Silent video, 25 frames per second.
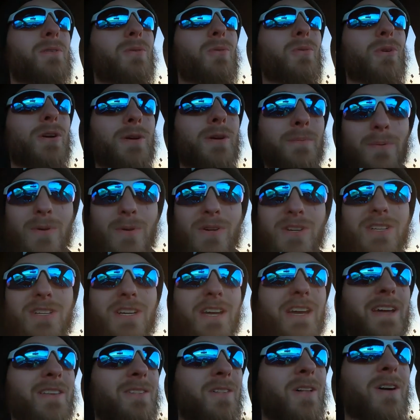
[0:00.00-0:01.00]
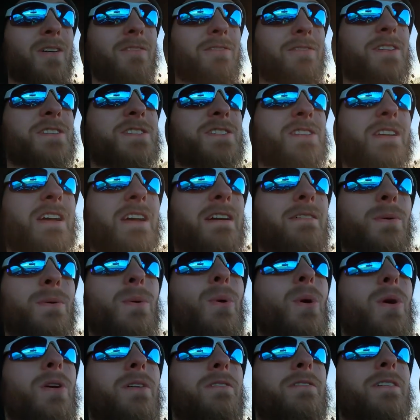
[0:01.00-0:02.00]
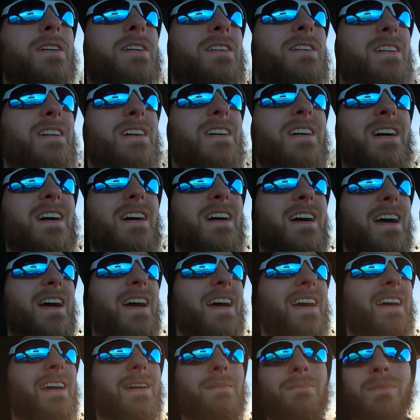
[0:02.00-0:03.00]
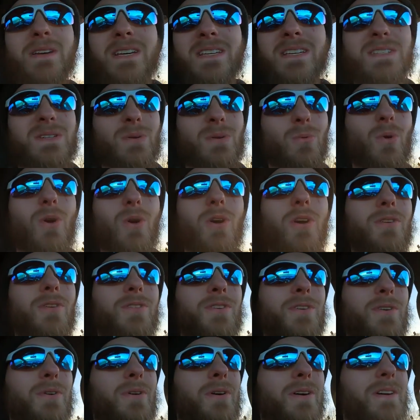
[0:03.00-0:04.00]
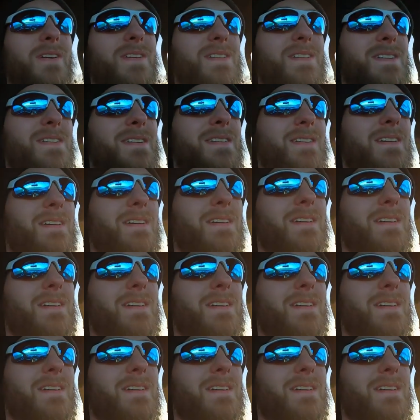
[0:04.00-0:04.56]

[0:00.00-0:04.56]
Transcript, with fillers: We appreciate and love each and every one of you. It means the world to us.